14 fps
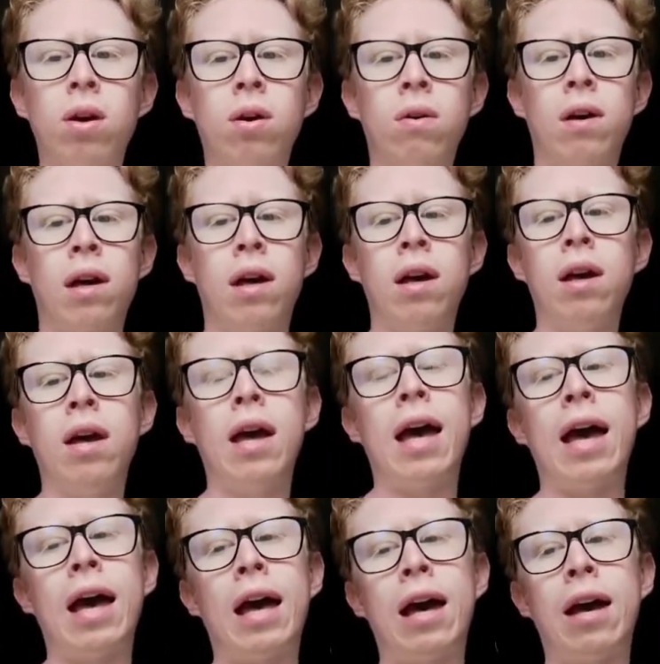Okay,
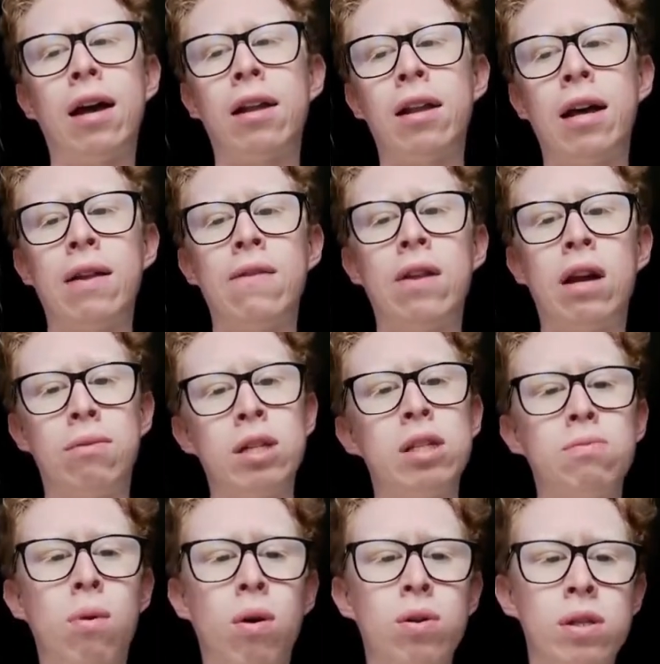and the
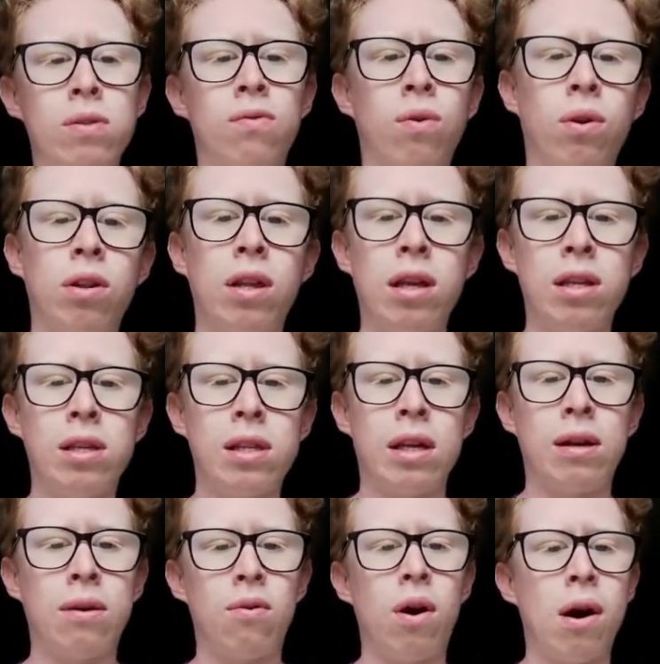response for these
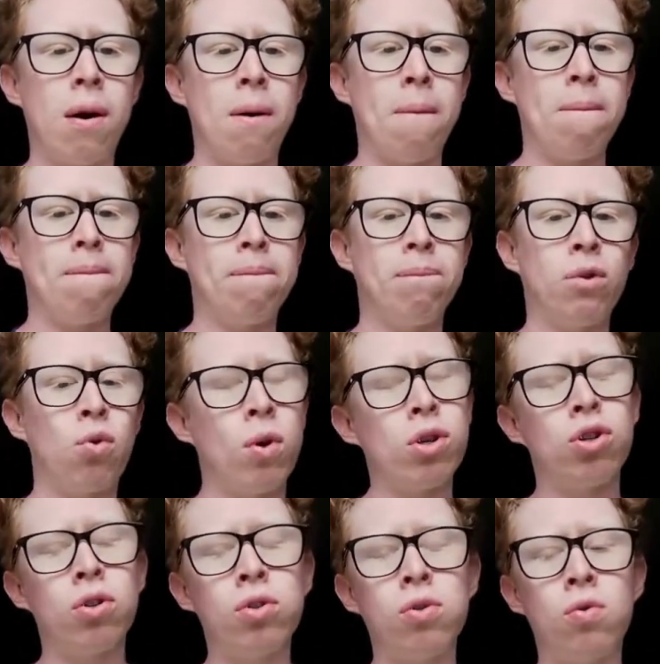
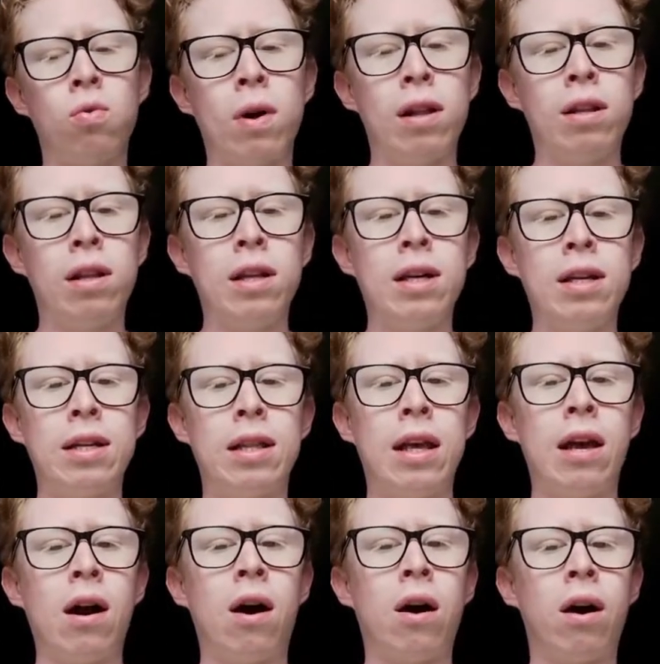questions, well,
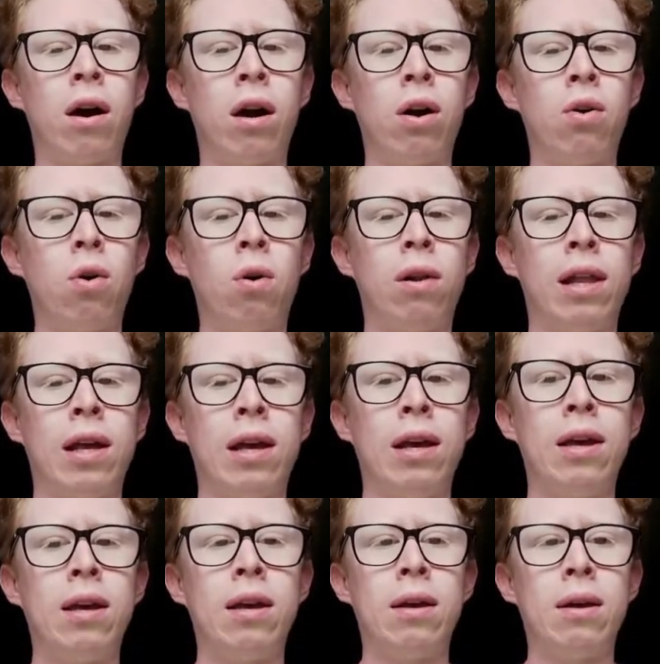they are
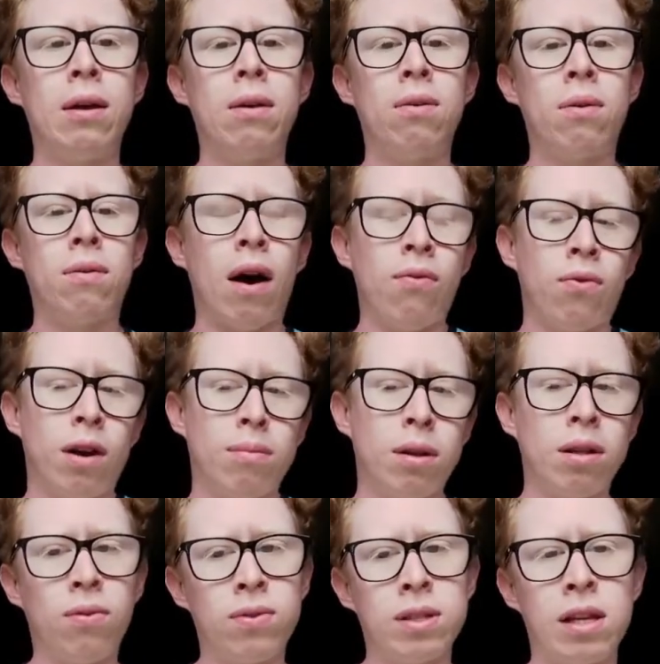only
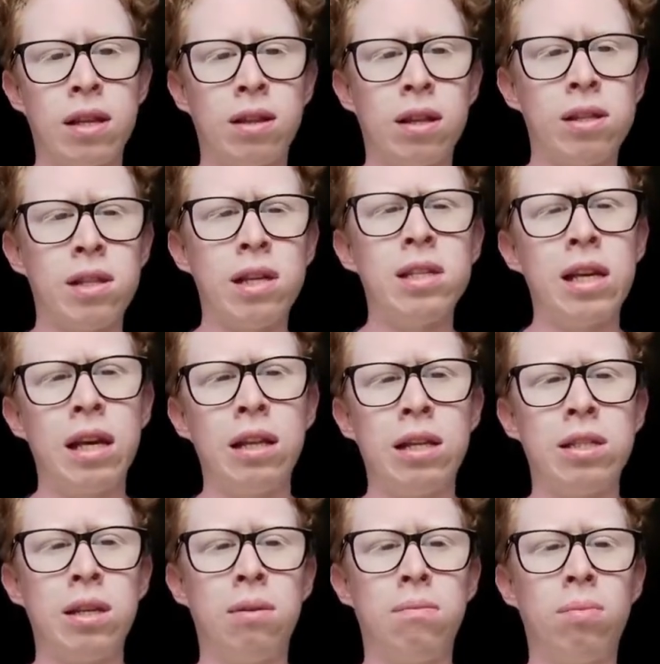affirmative sentences in
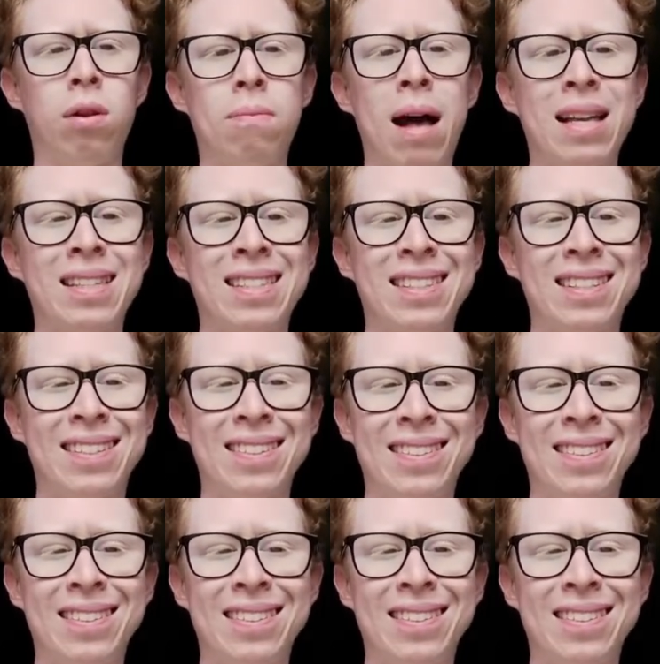the simple past.